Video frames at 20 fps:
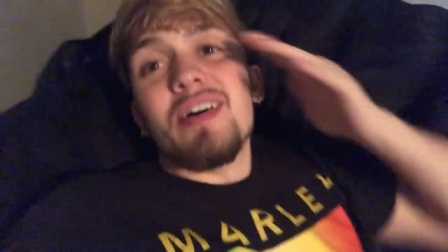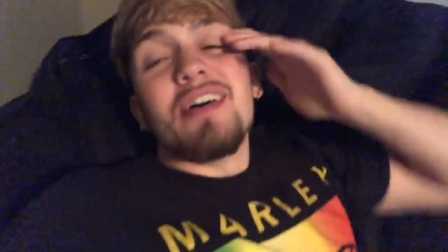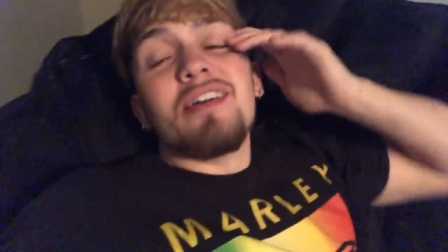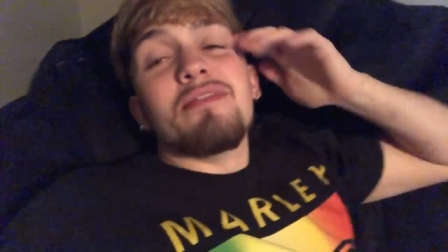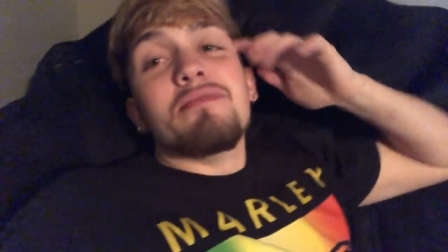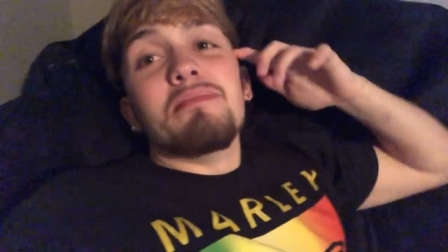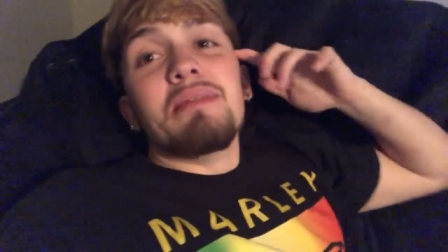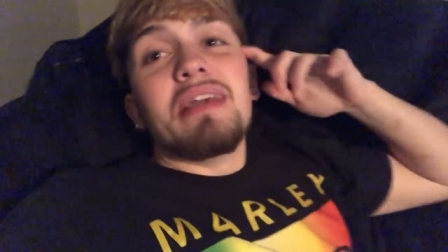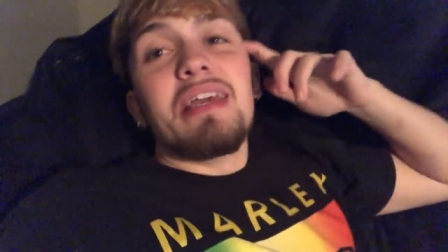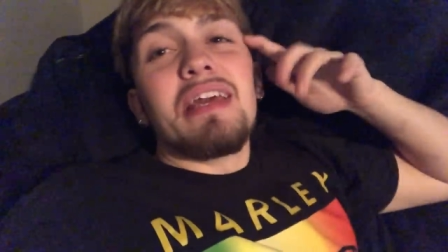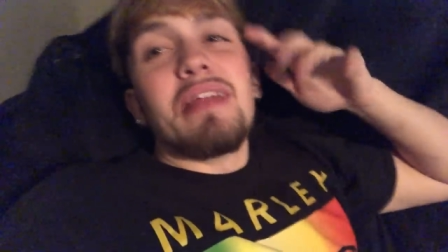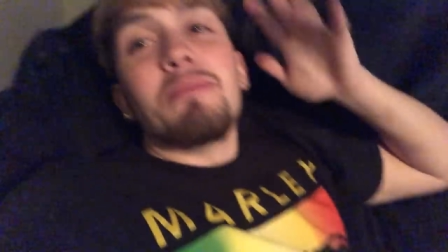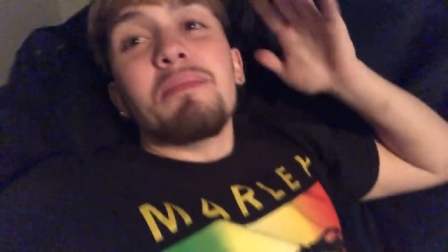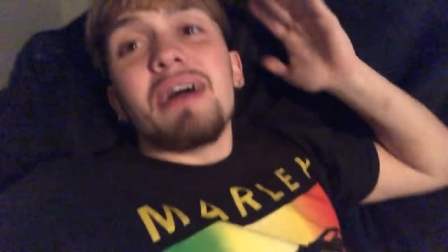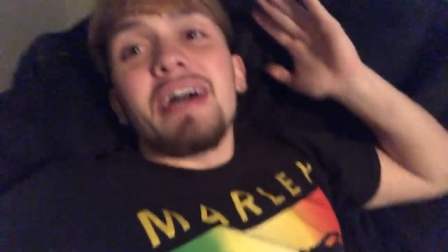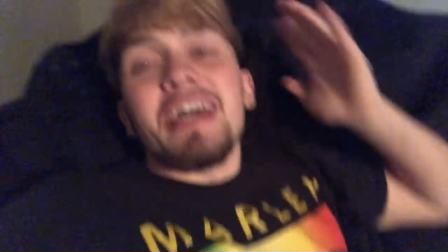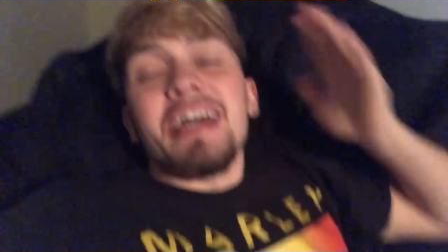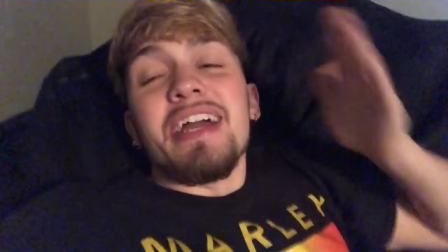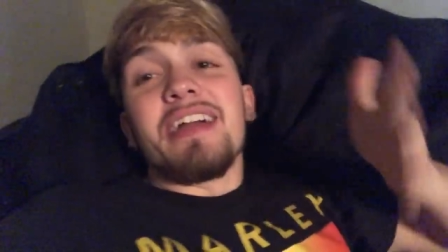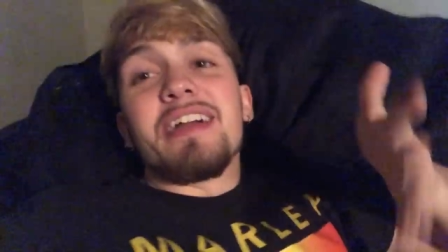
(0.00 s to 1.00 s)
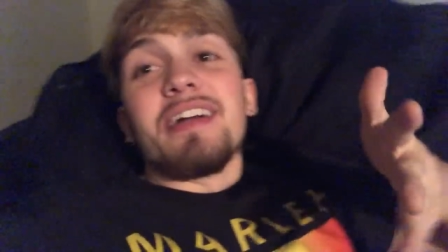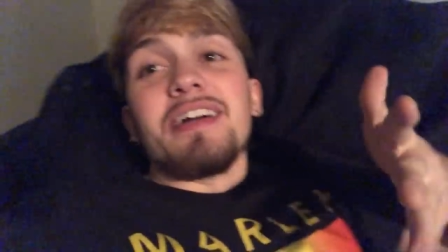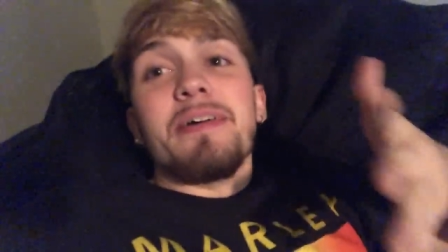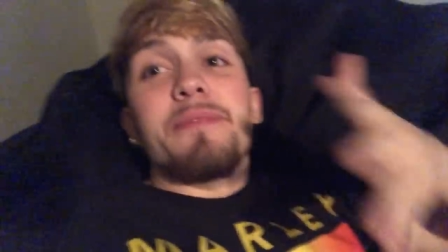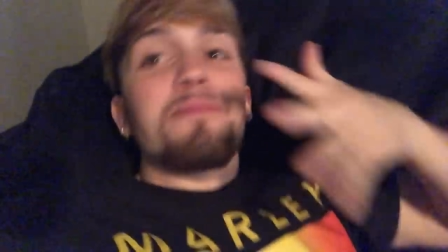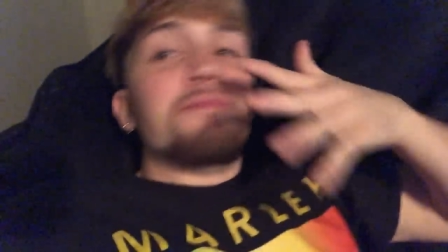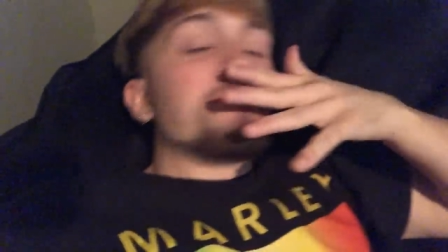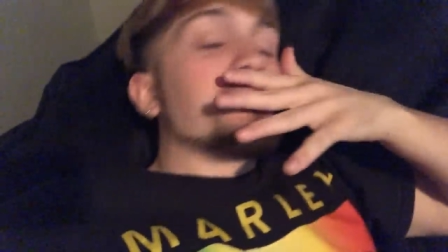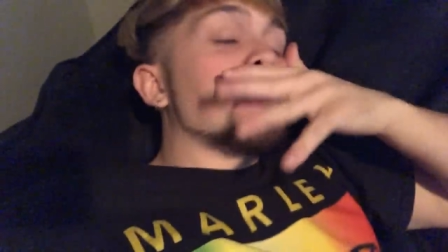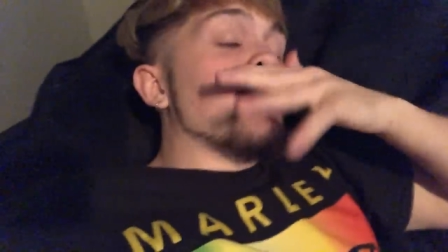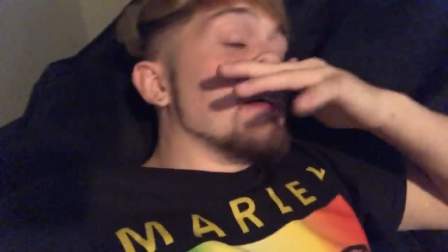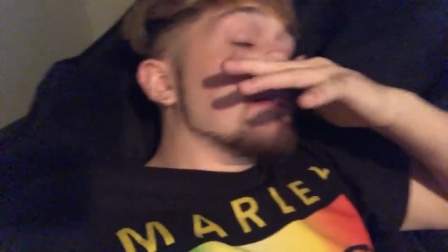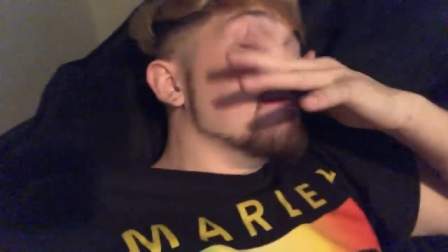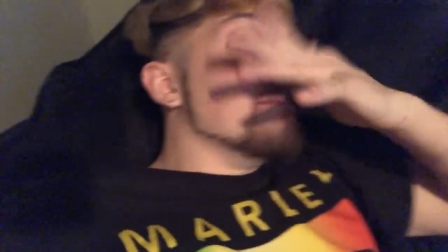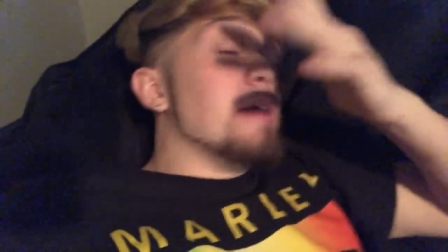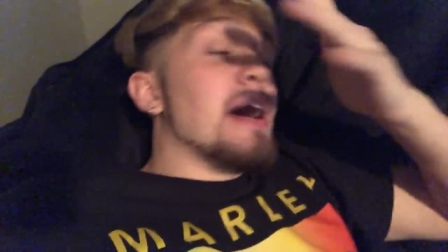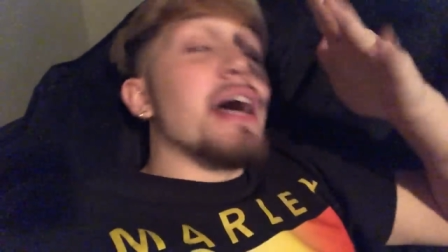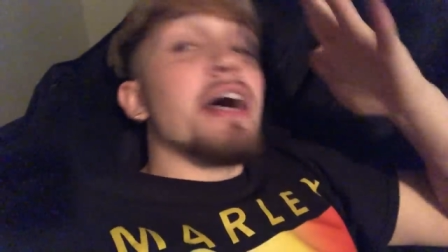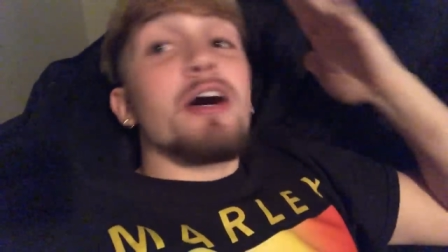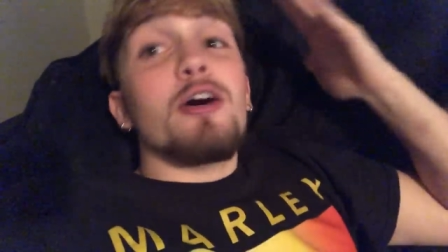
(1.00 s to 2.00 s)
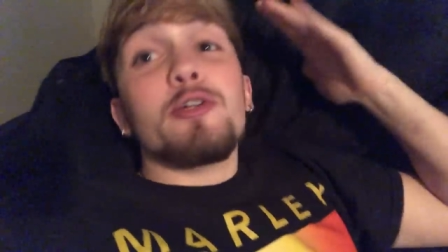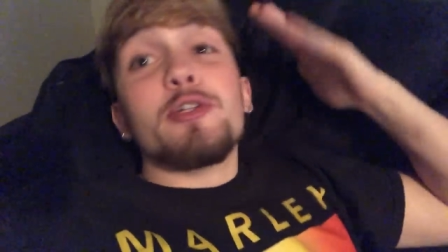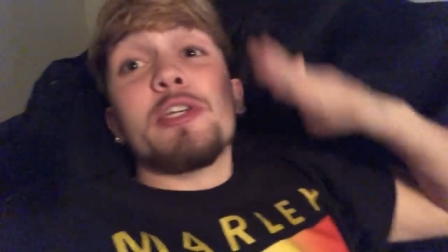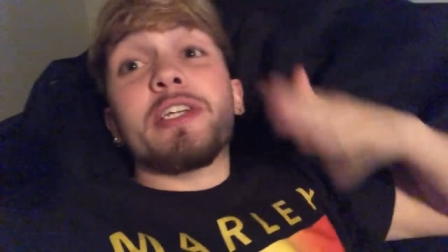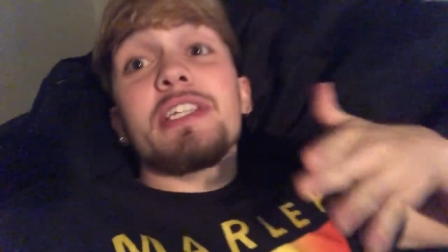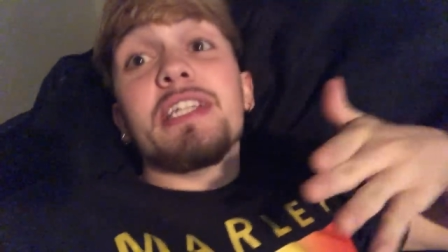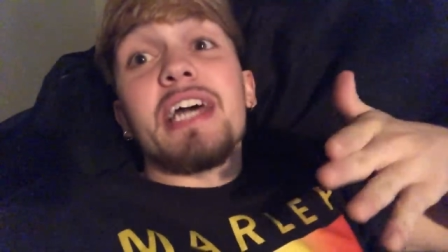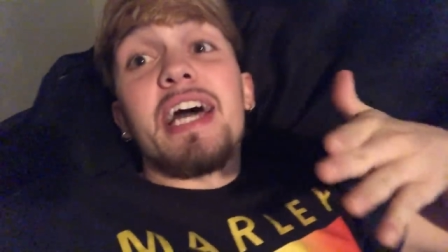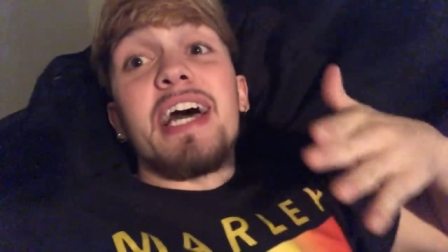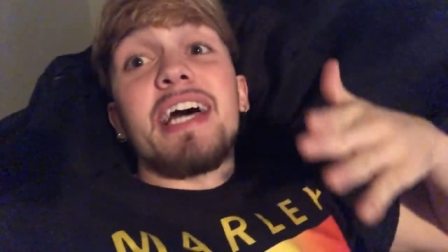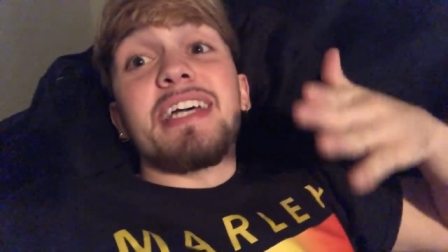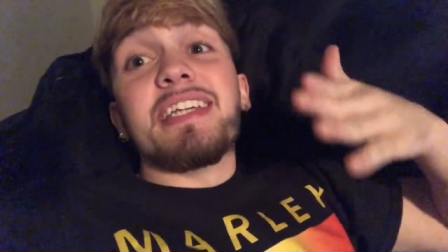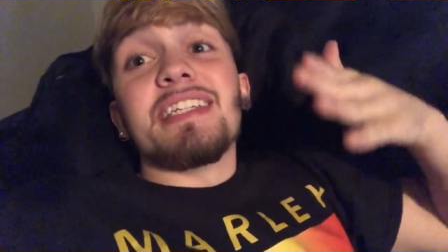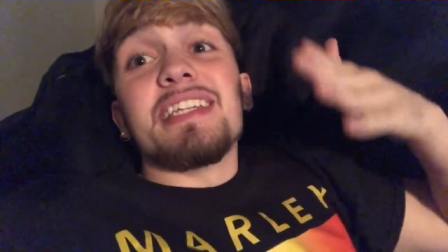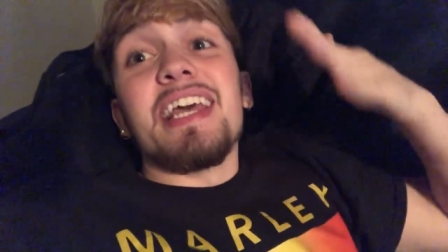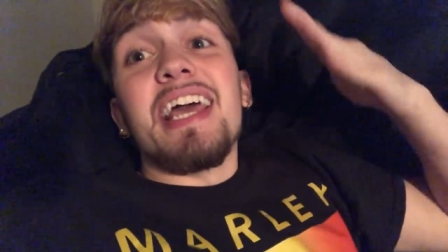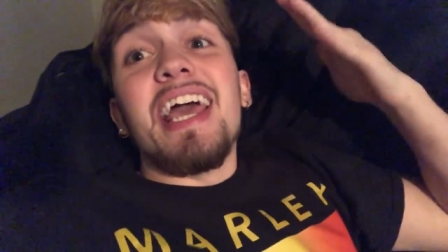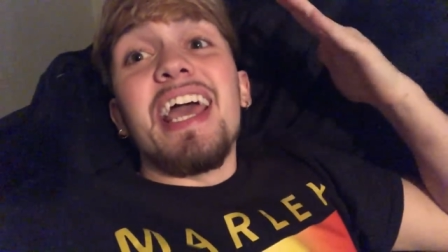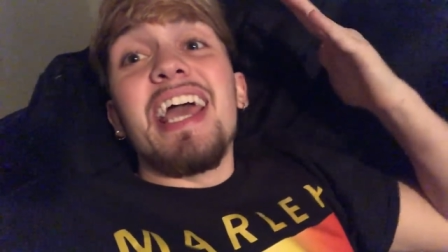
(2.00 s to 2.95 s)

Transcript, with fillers: of me getting my haircut by OG Jazz